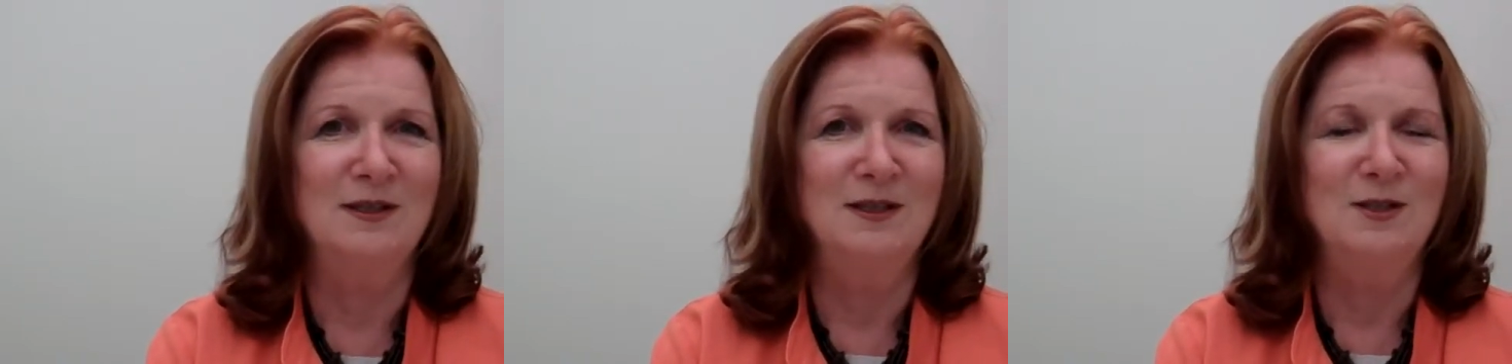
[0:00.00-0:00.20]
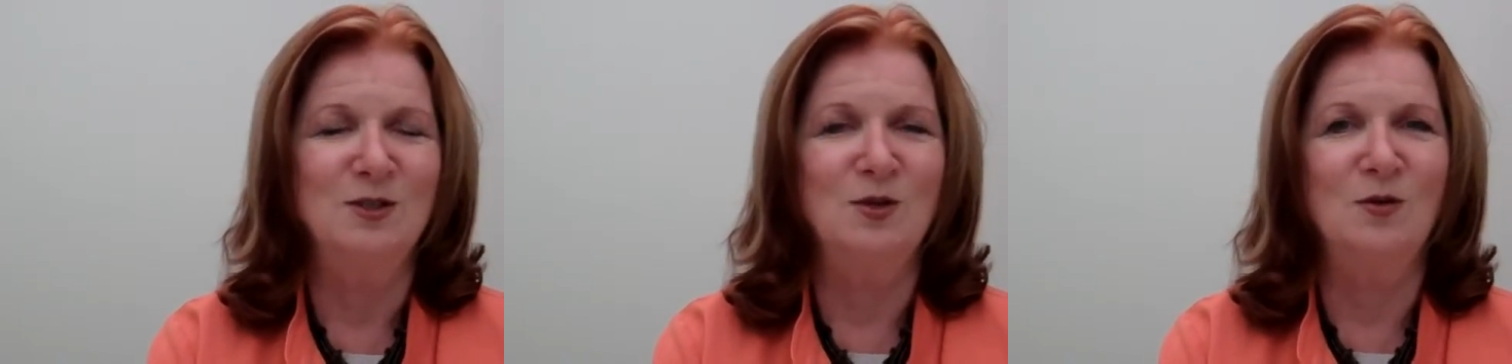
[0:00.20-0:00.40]

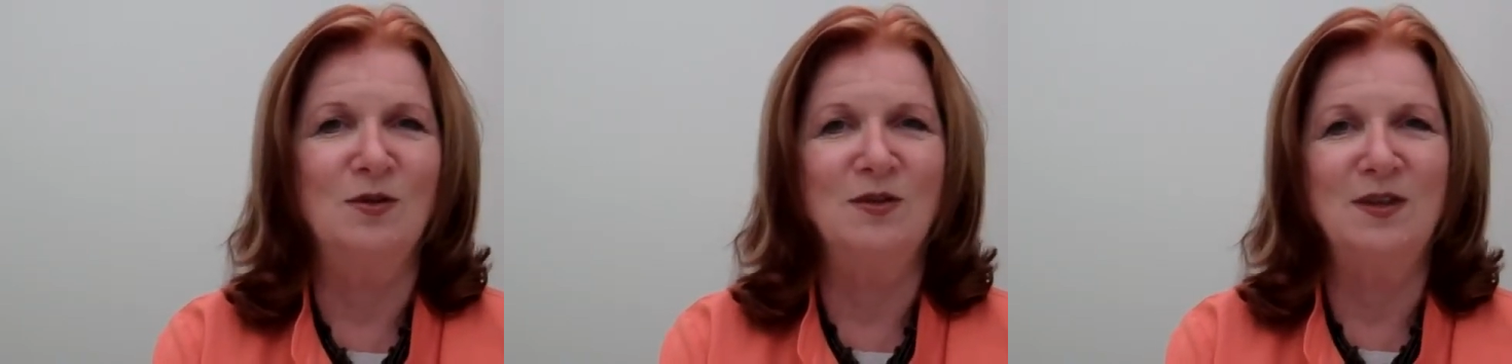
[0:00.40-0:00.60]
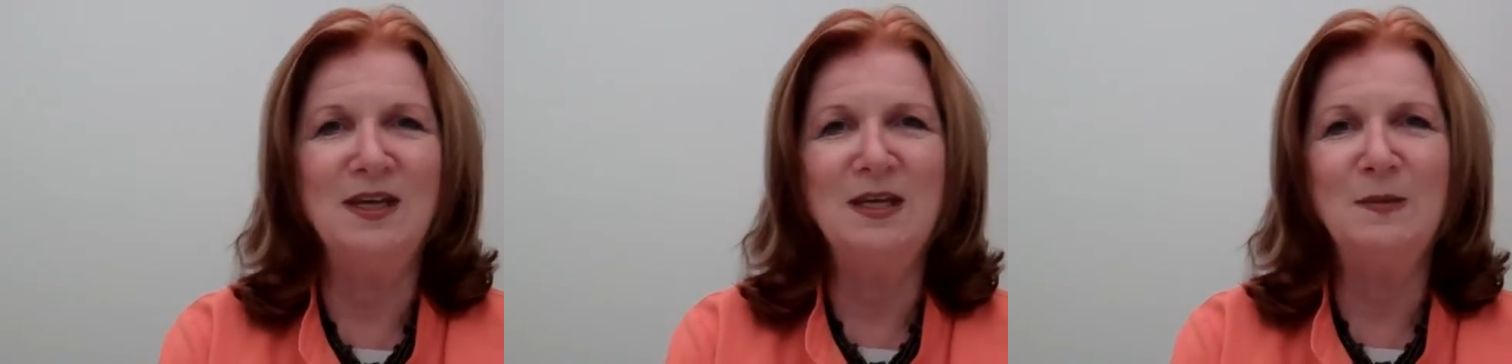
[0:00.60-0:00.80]
So
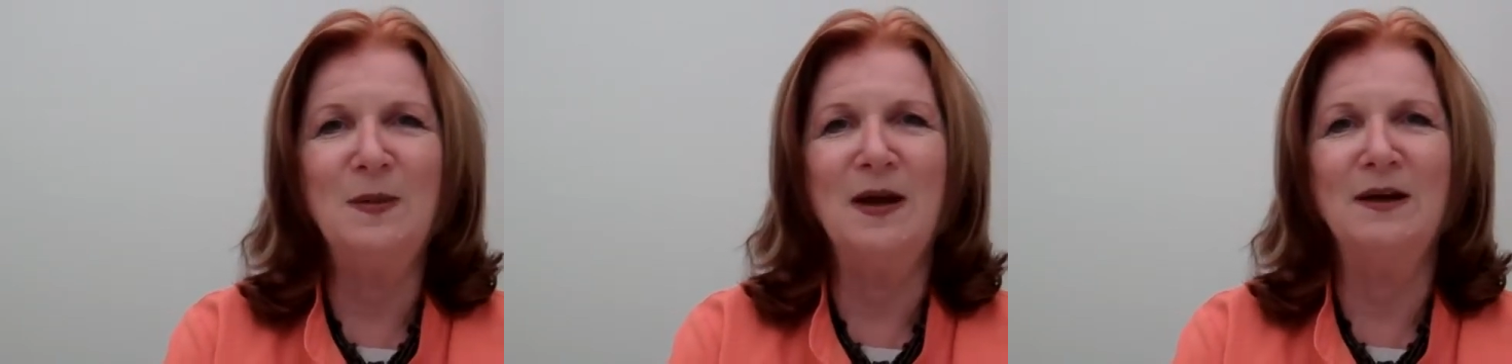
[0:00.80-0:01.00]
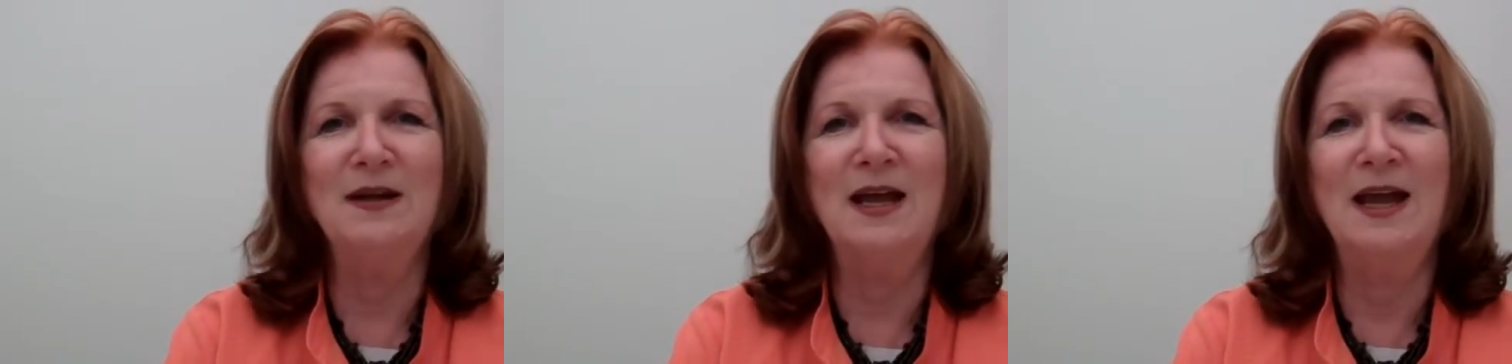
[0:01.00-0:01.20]
think
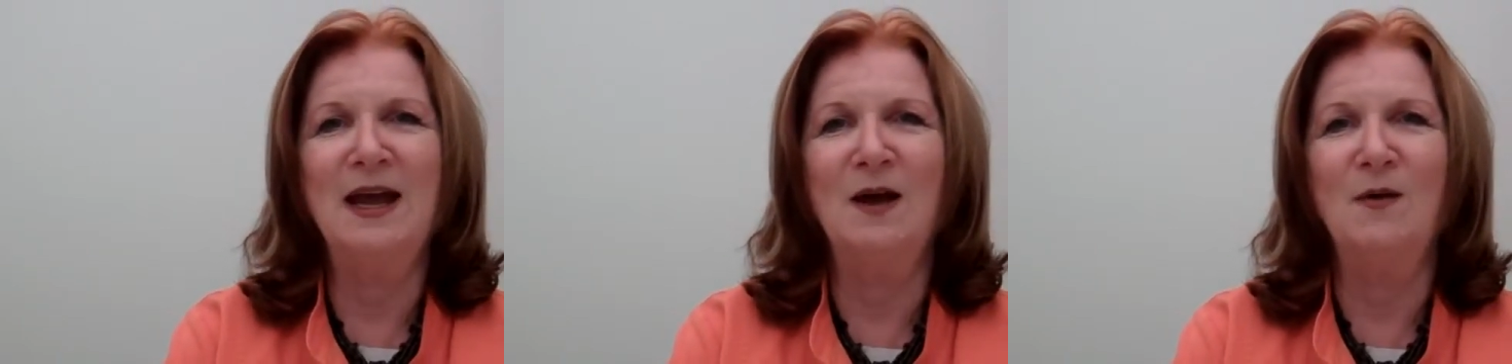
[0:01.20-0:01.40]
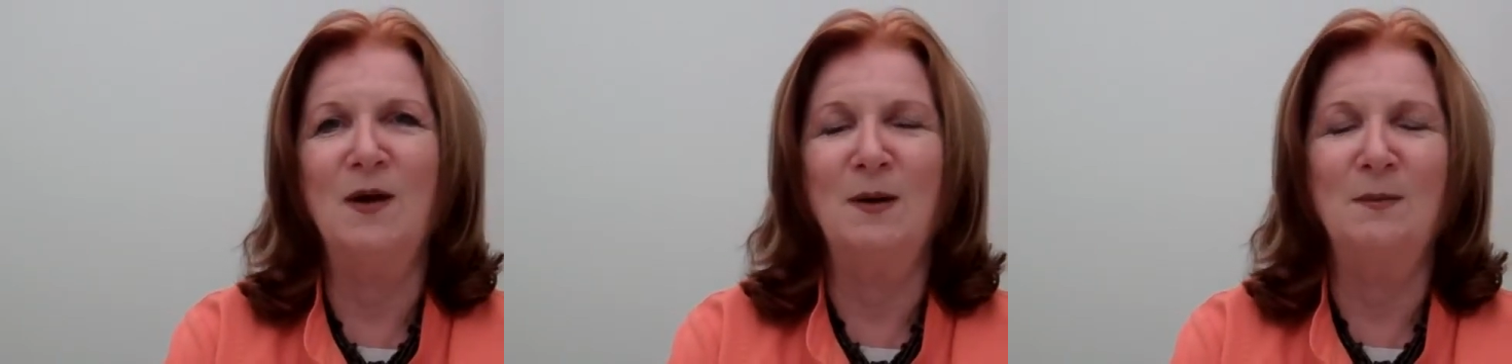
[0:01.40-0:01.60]
about
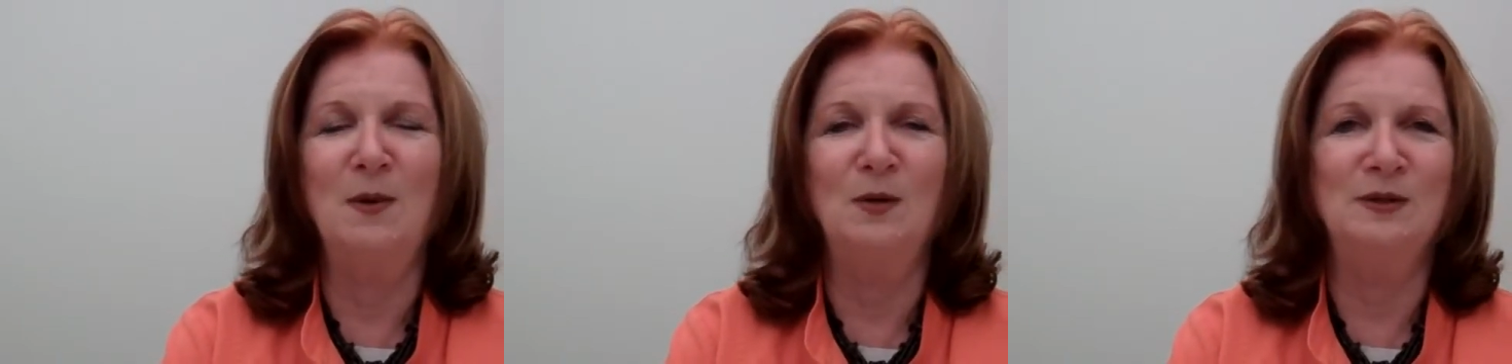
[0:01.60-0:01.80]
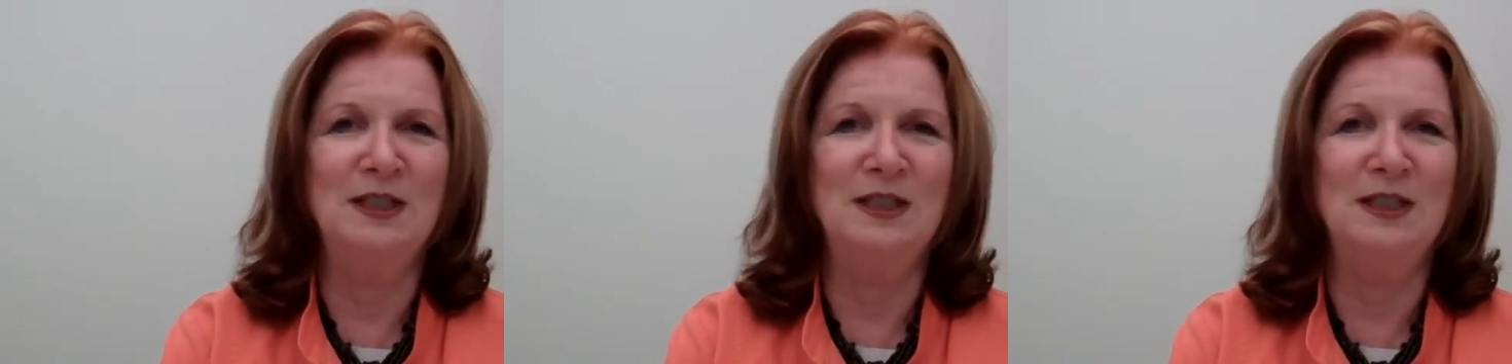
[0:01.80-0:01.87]
how Humboldt